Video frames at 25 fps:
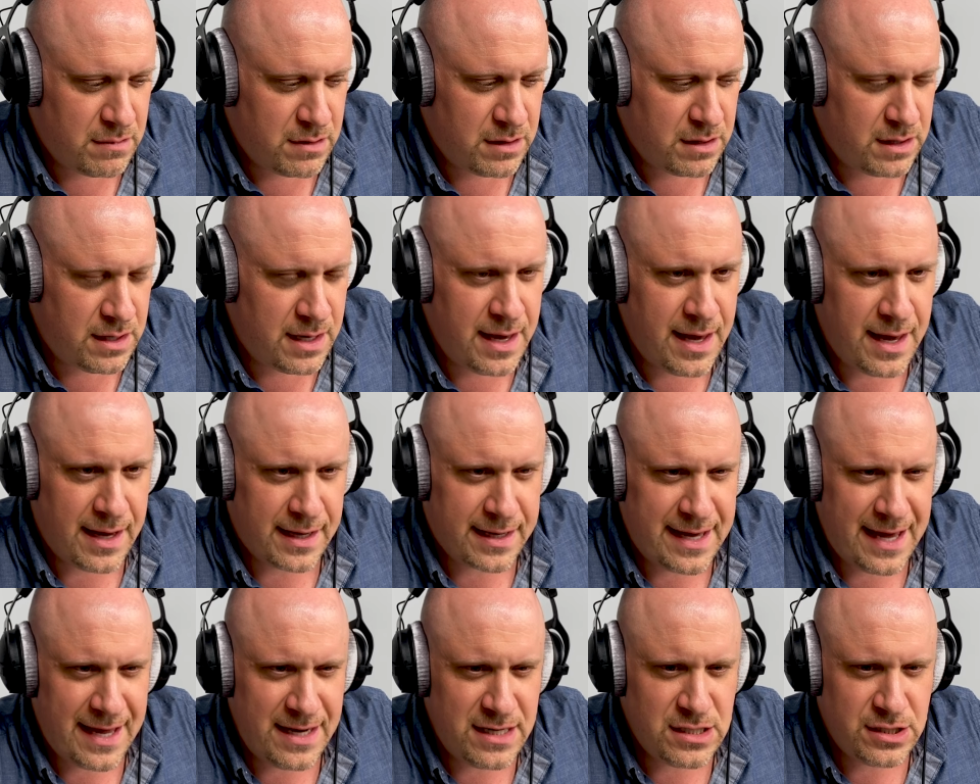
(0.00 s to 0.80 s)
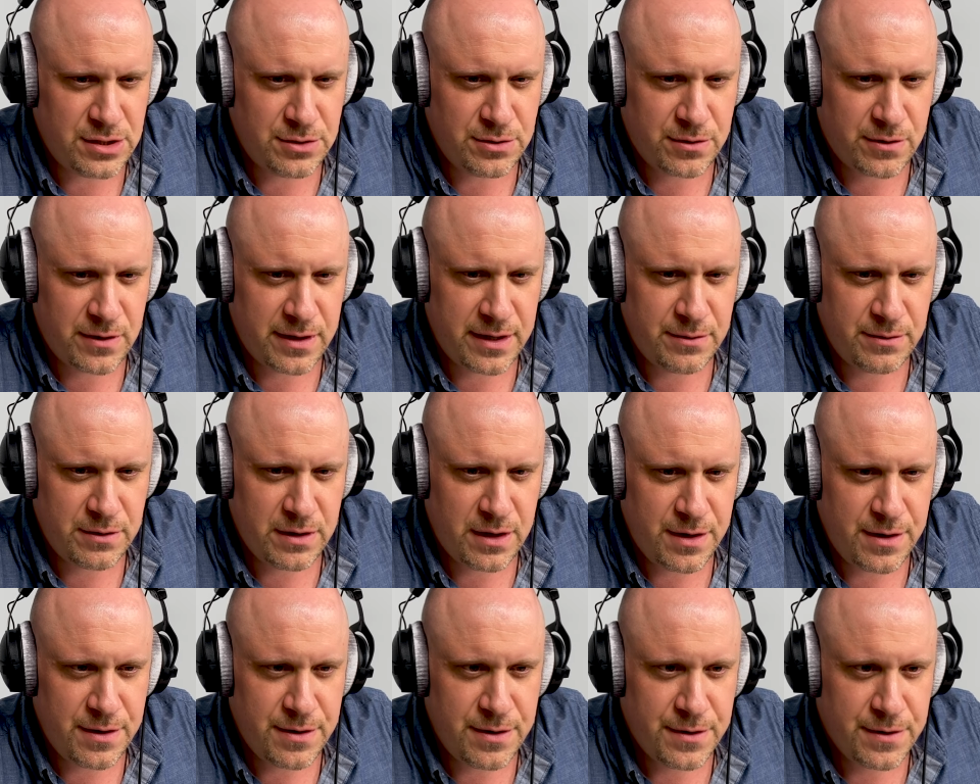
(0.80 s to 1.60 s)
Yeah, Ken, do you agree with
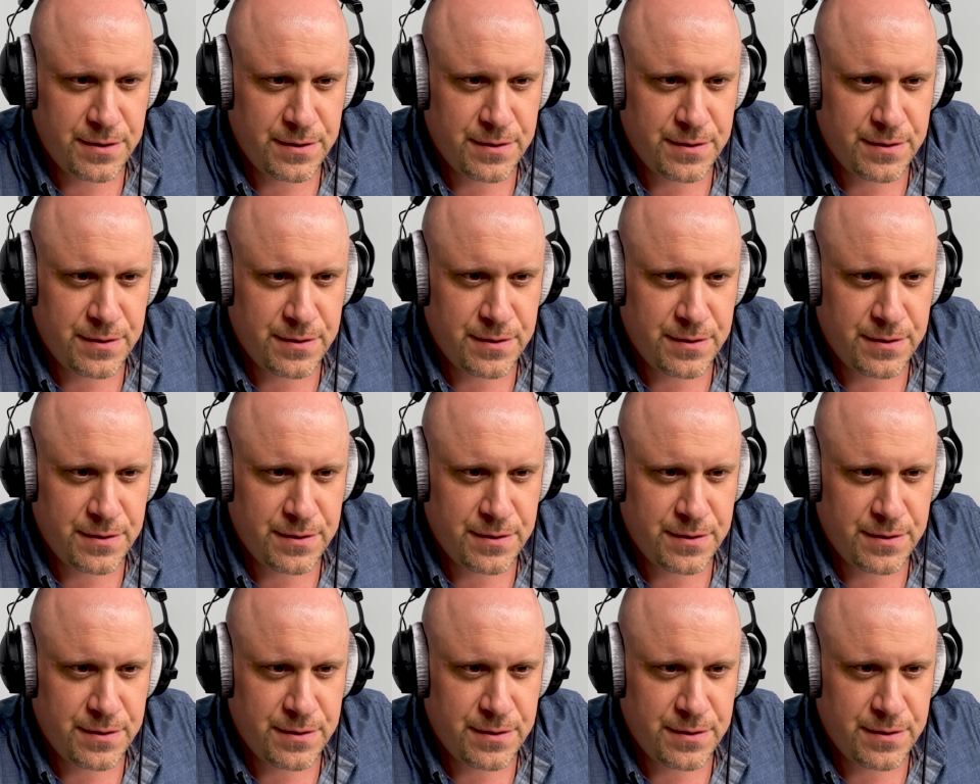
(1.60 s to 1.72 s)
that?